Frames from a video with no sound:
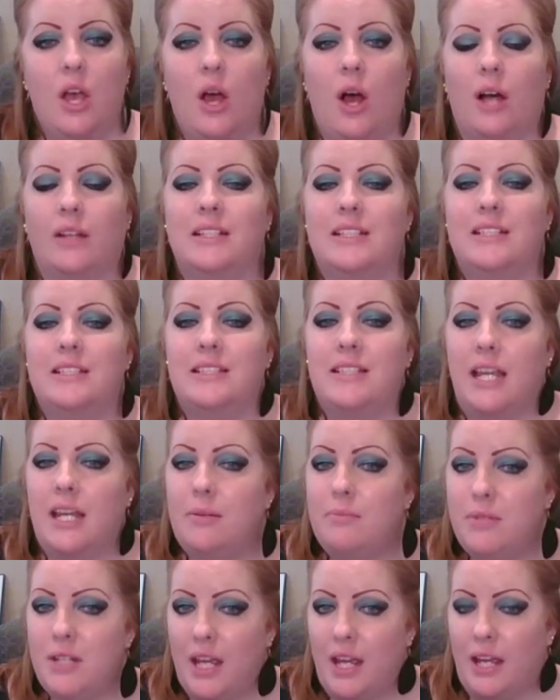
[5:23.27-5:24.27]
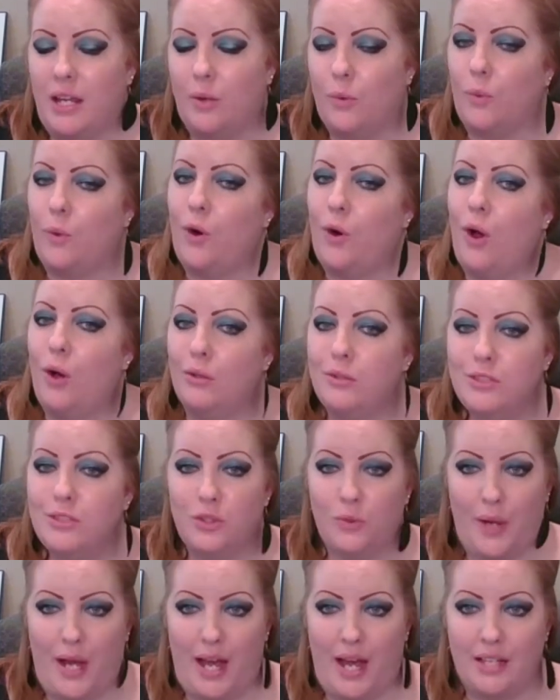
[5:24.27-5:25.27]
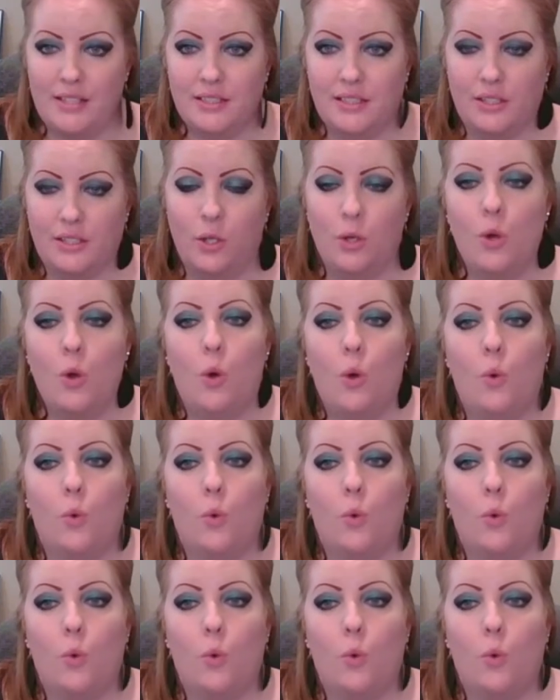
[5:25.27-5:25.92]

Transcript: on the same day were also asked